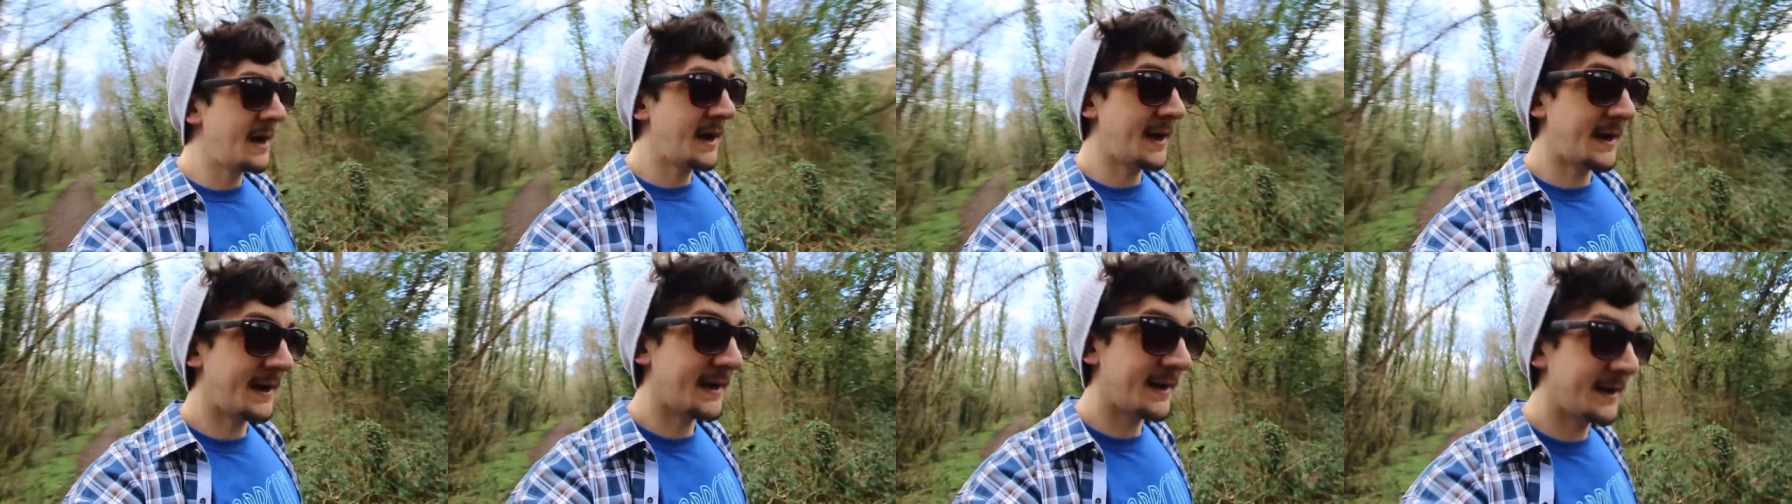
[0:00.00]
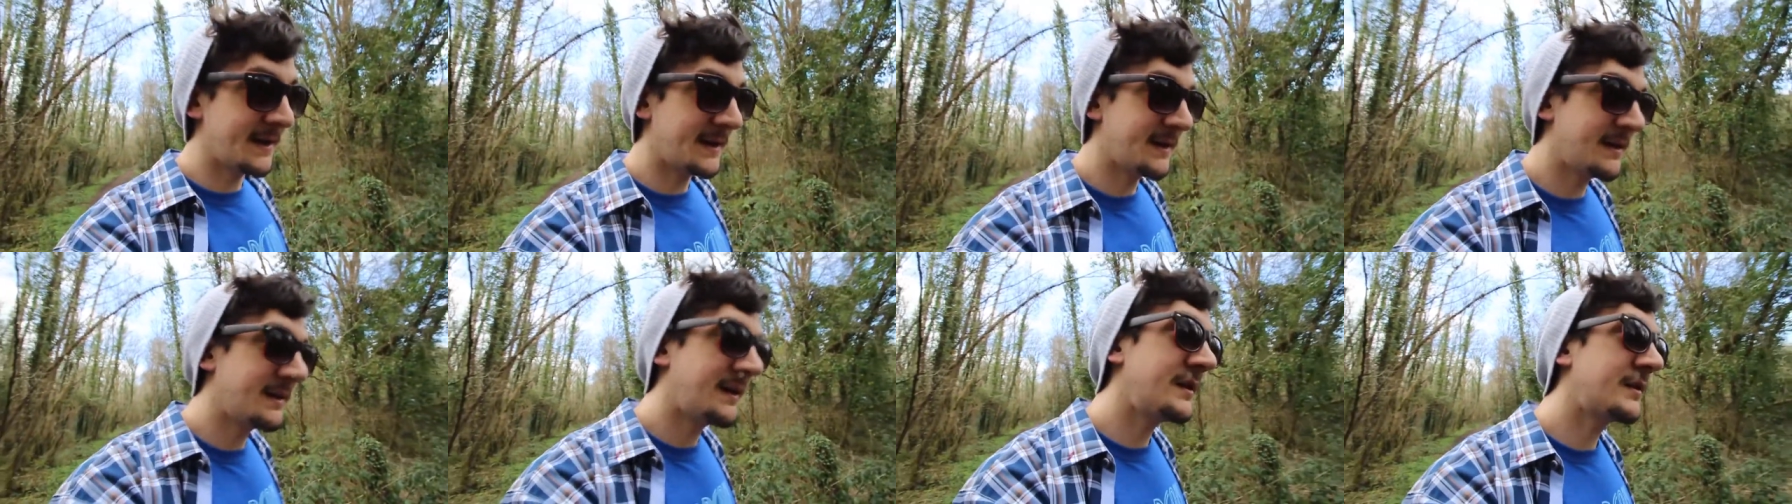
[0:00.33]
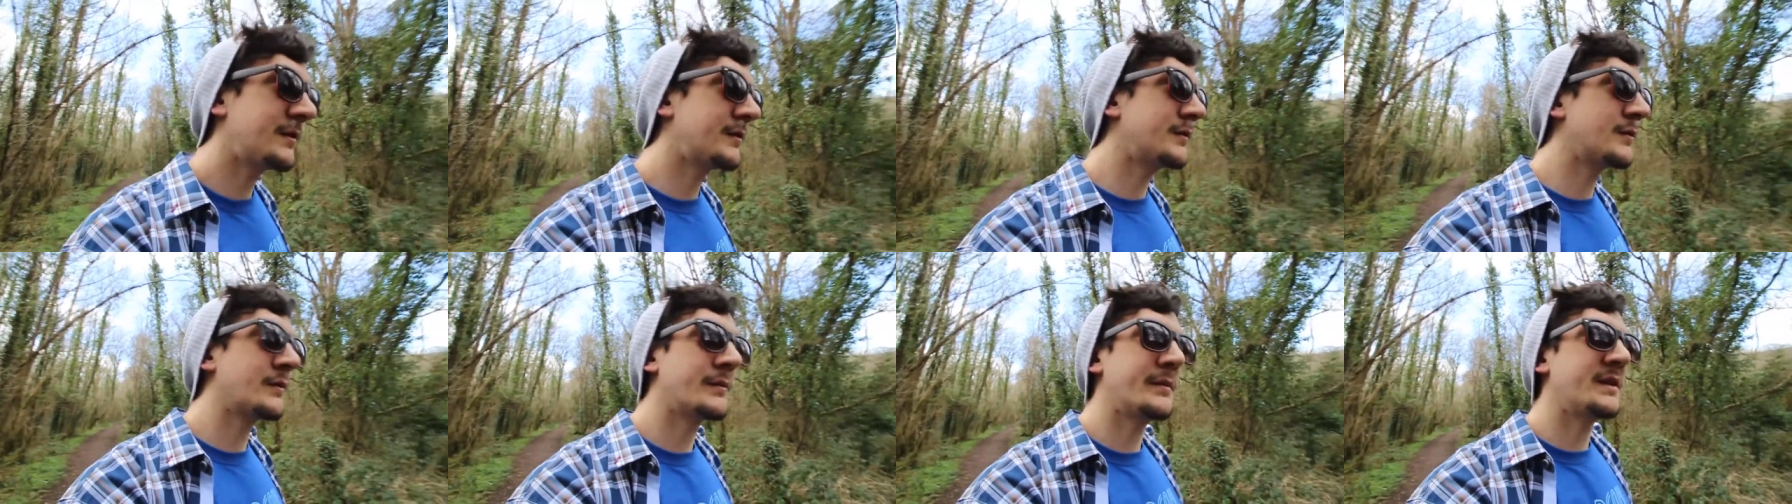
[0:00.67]
I
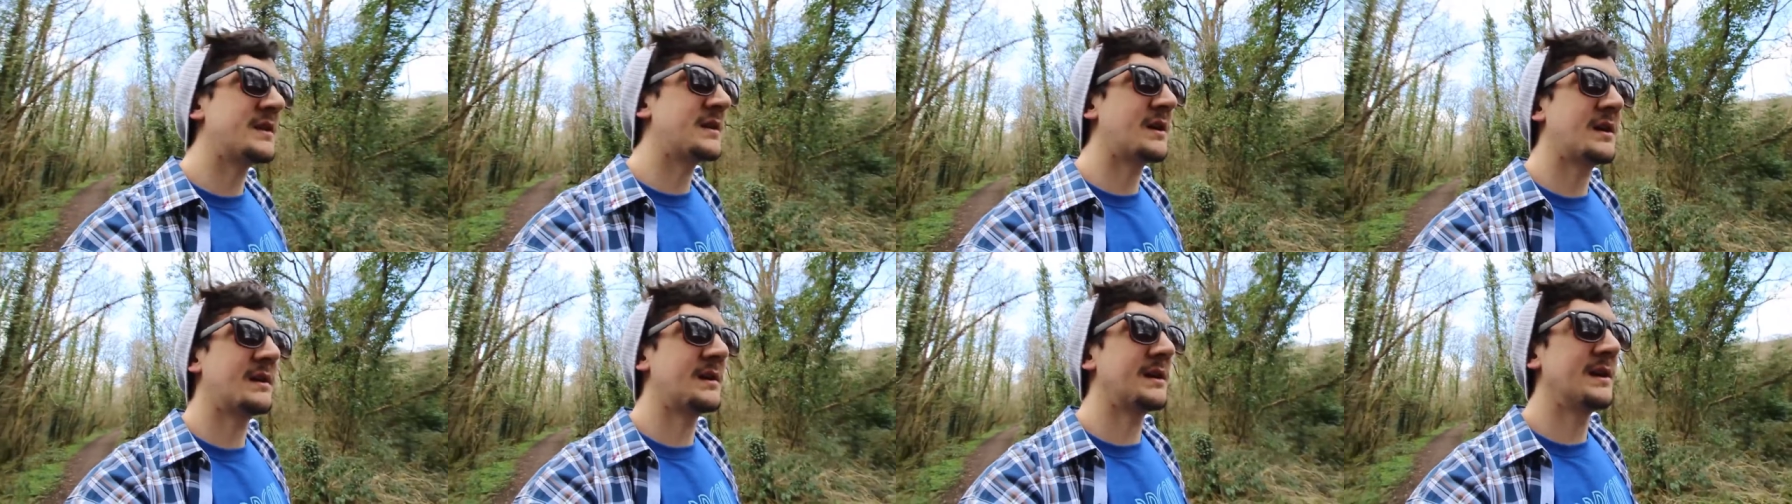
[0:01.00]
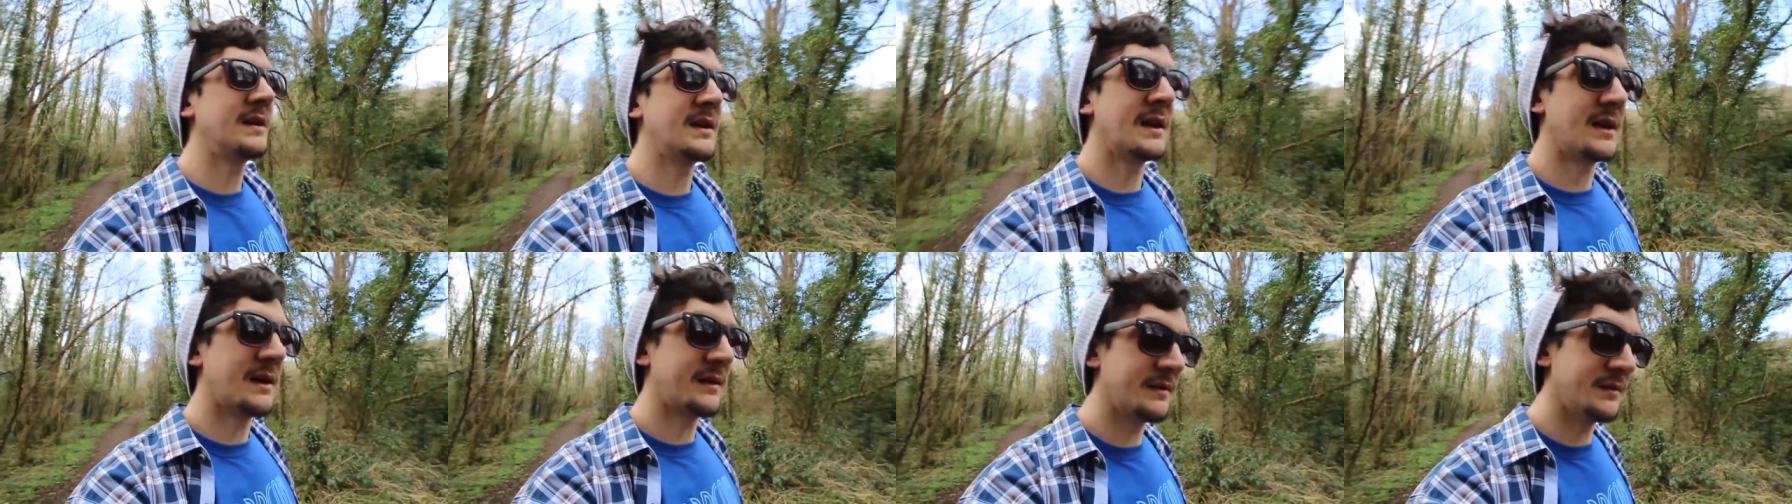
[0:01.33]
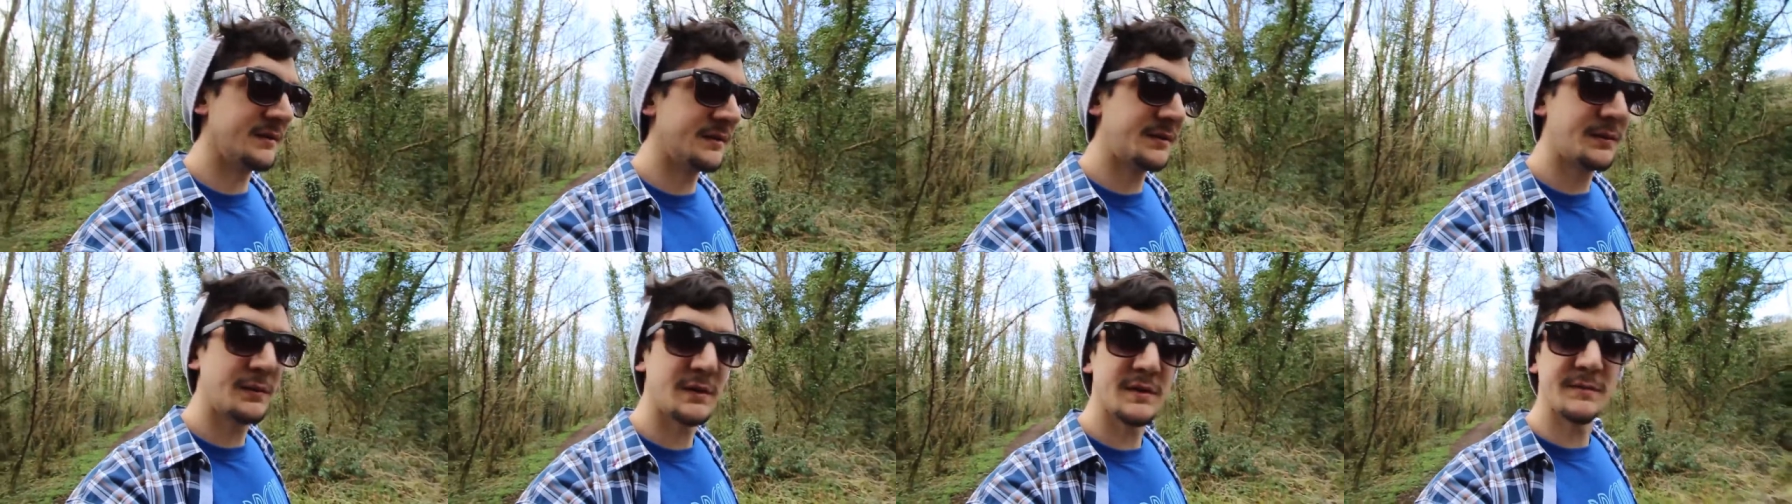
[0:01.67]
don't know where my darkling cat
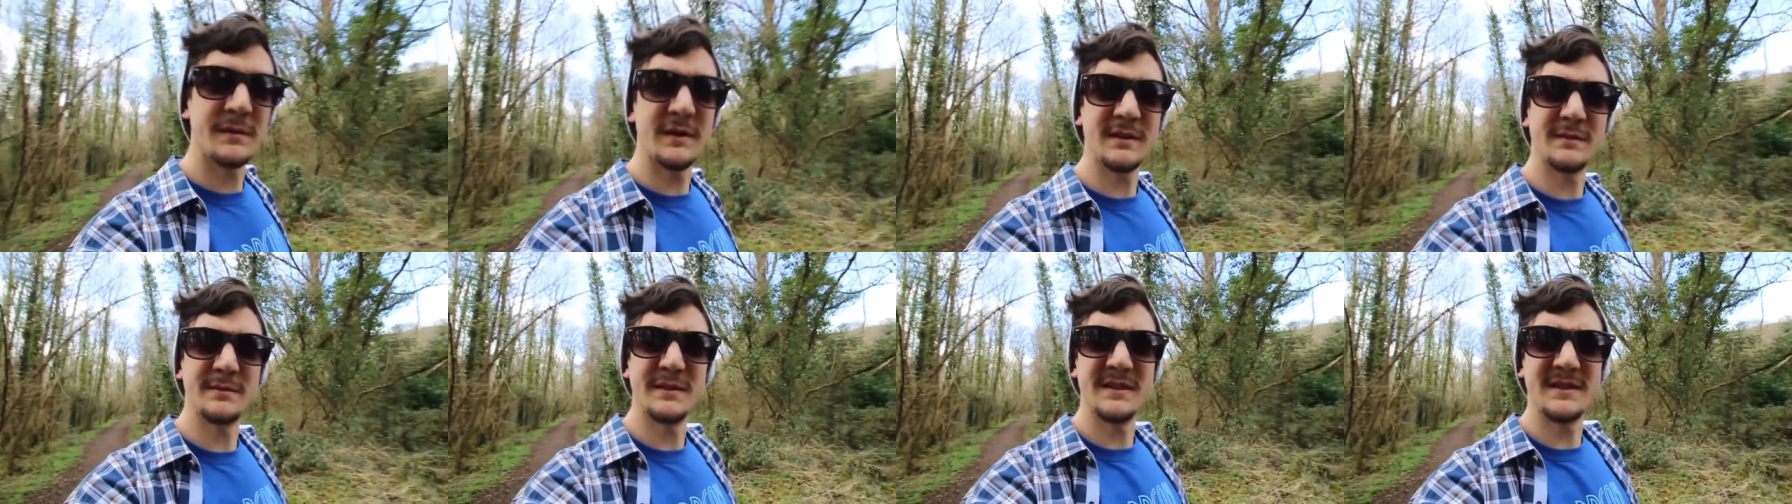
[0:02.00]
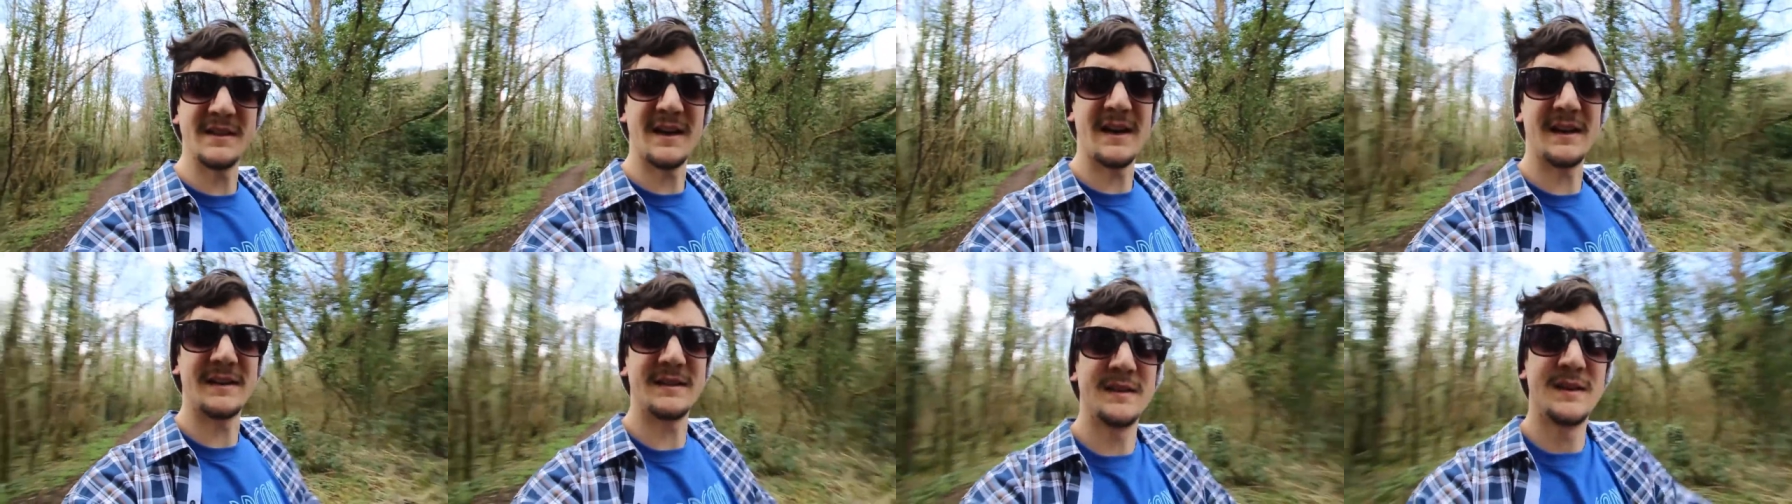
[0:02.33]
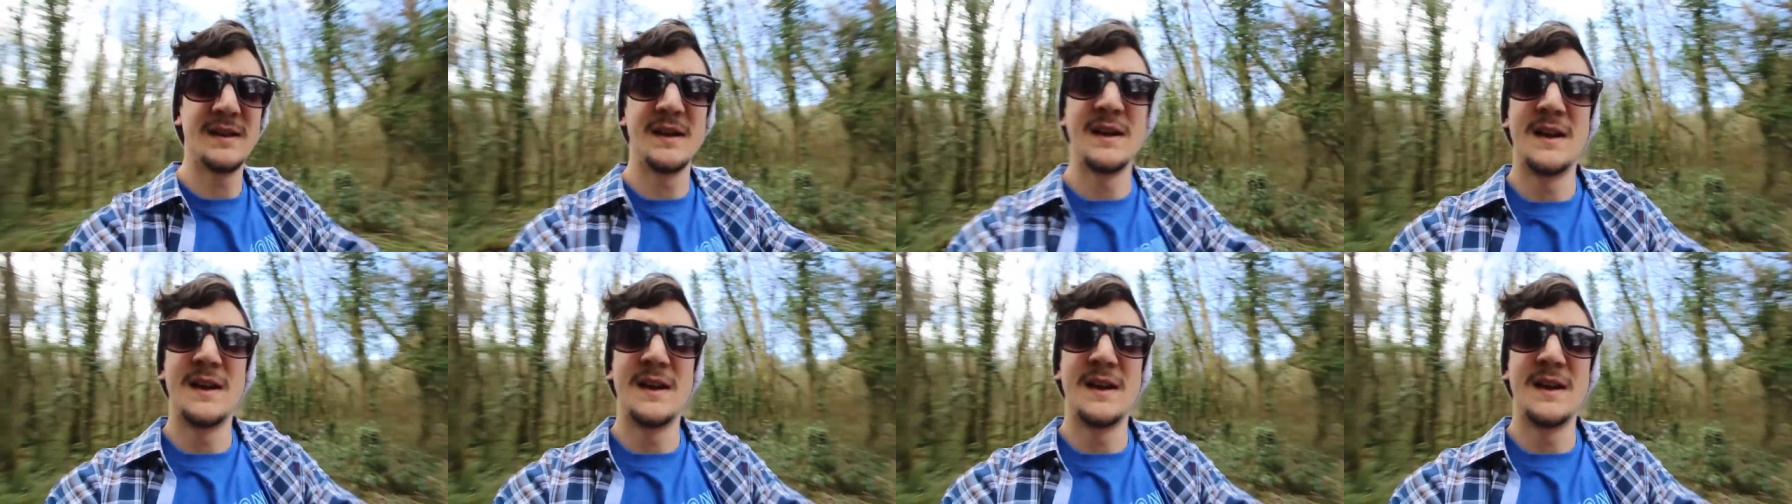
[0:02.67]
is, which makes me sad.